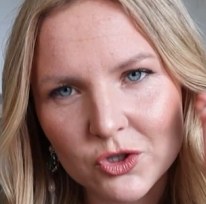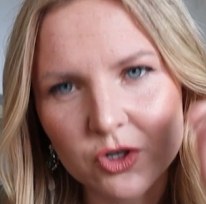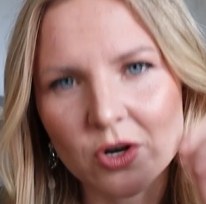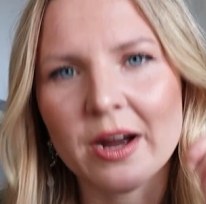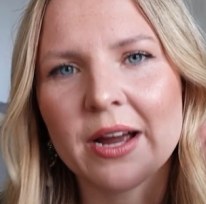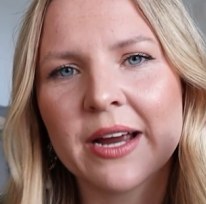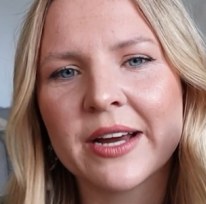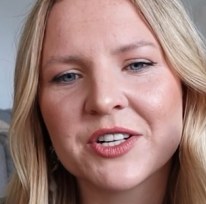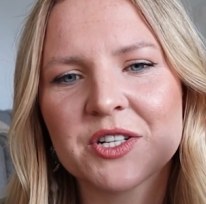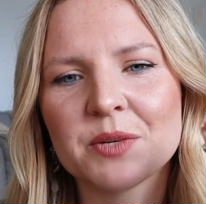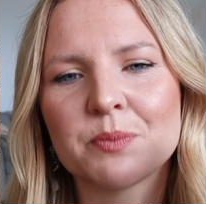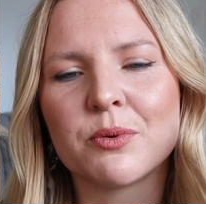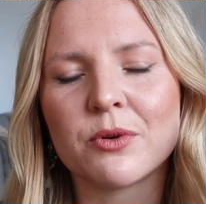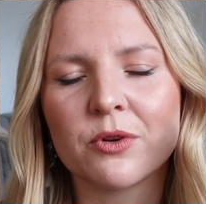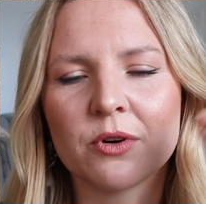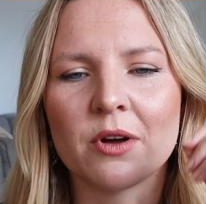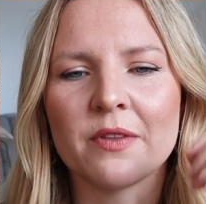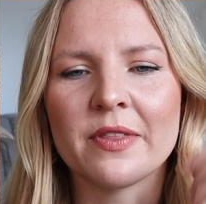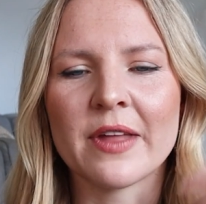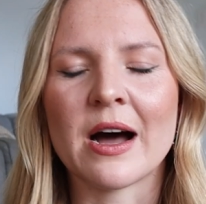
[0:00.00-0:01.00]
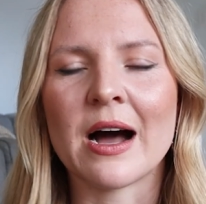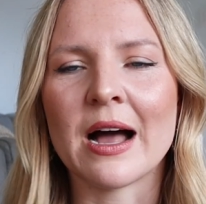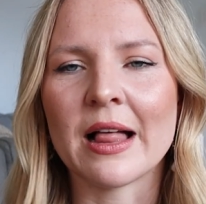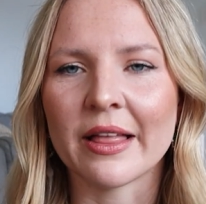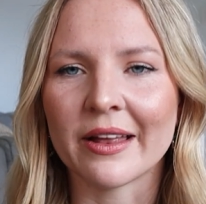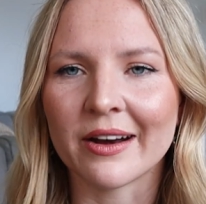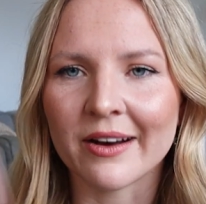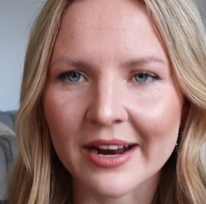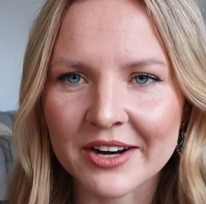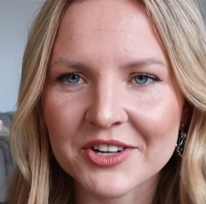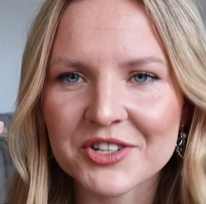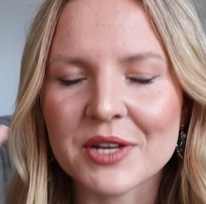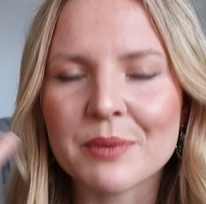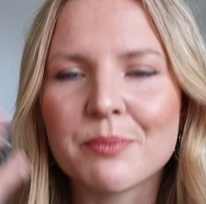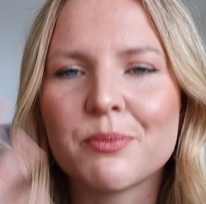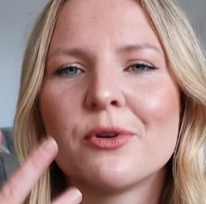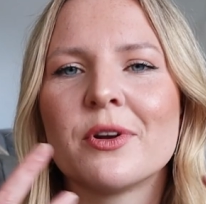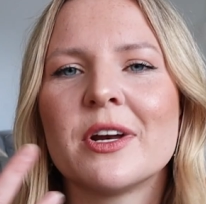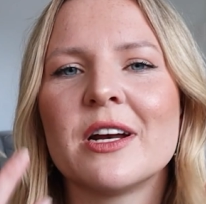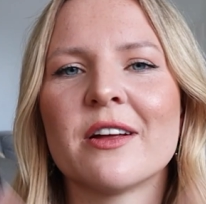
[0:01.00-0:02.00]
trying to put on the eyeliner, actually
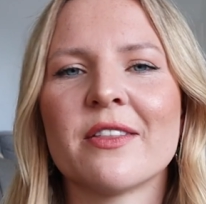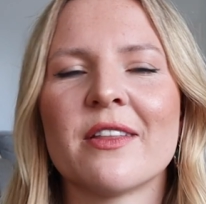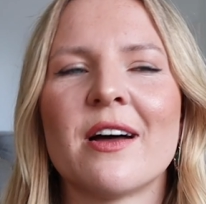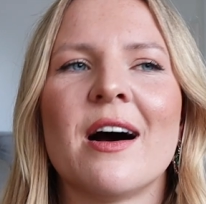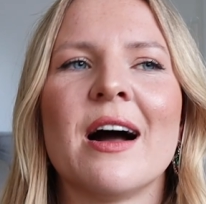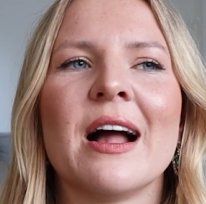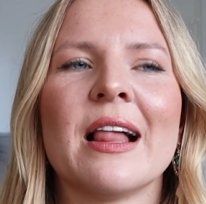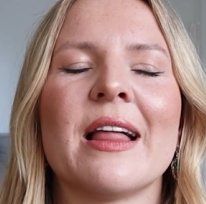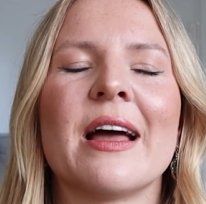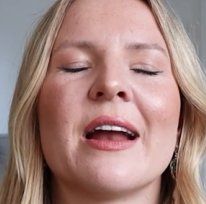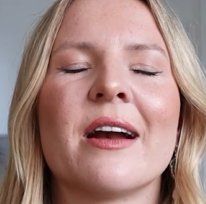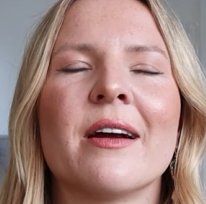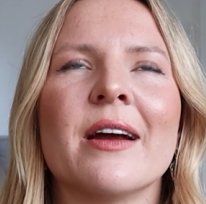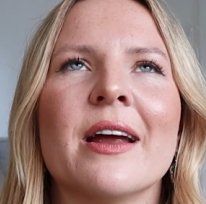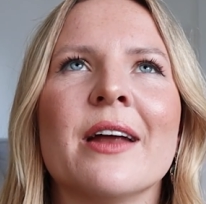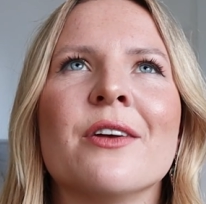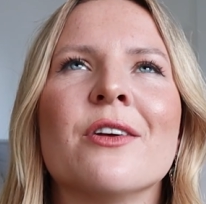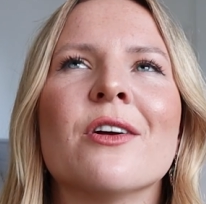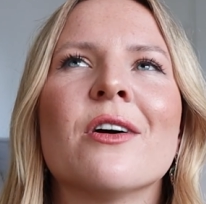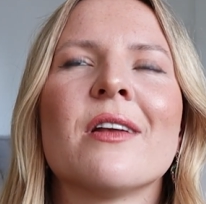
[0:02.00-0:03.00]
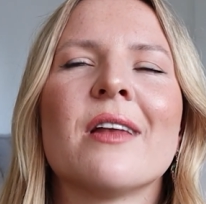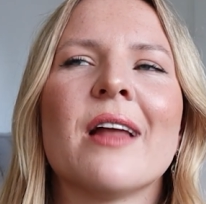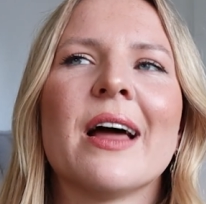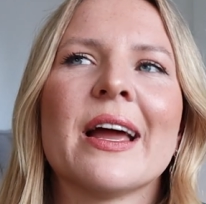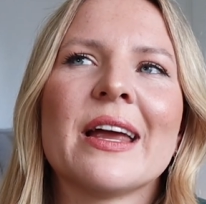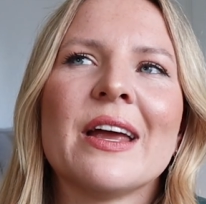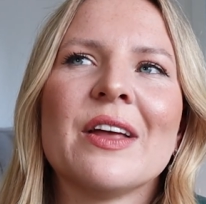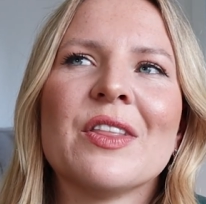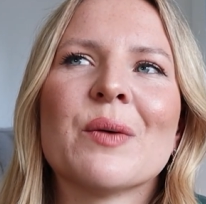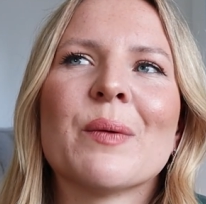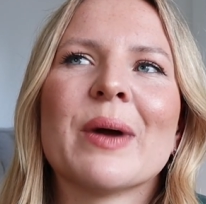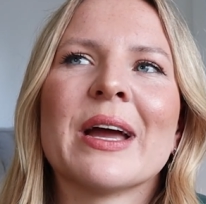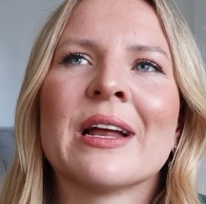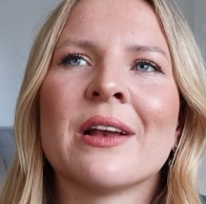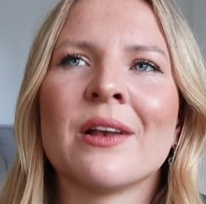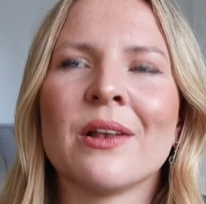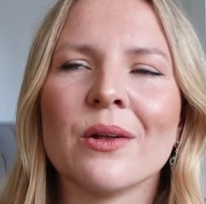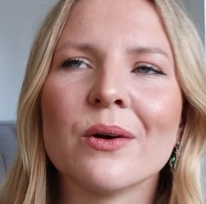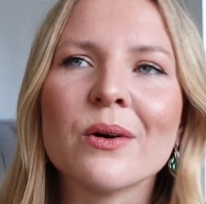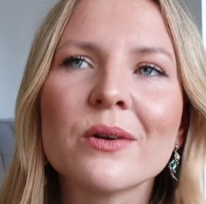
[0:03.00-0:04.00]
putting on the eyeliner and not liking the way it
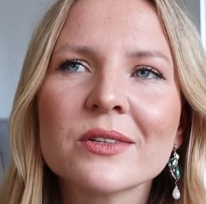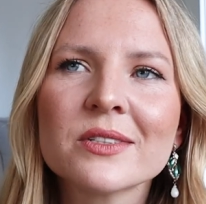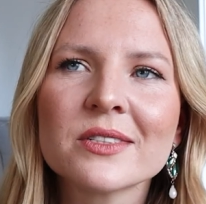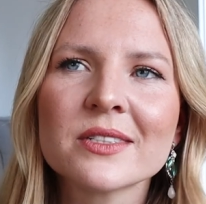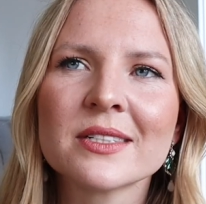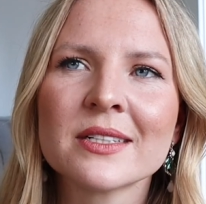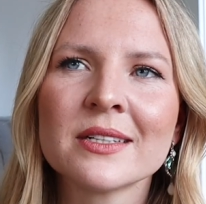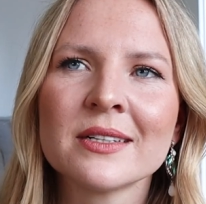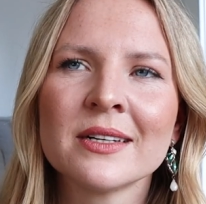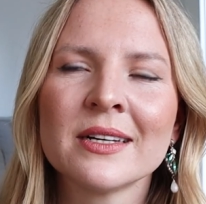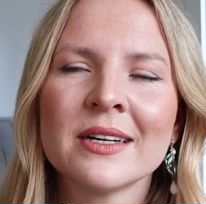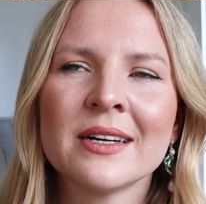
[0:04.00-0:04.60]
looked.